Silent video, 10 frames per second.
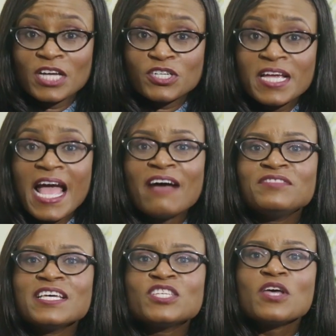actually
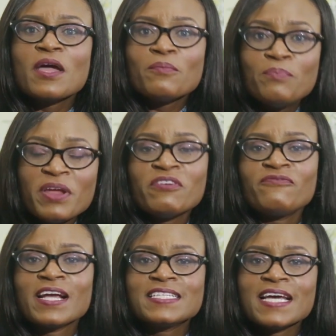have this be
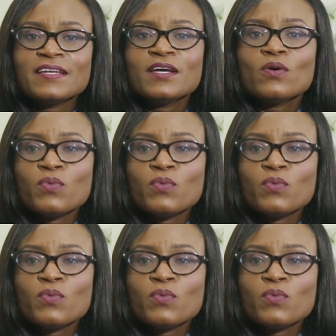reflected